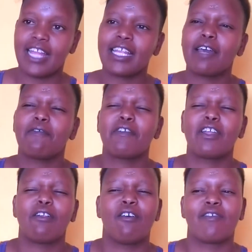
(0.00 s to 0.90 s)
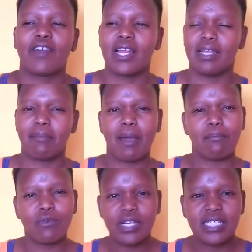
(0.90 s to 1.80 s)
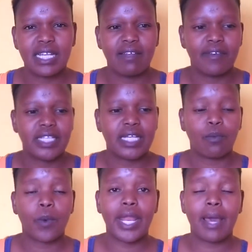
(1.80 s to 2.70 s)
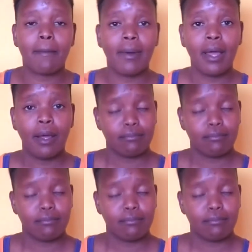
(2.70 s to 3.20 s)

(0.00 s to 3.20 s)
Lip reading: And then I feel overall, my mood is elevated. When I'm,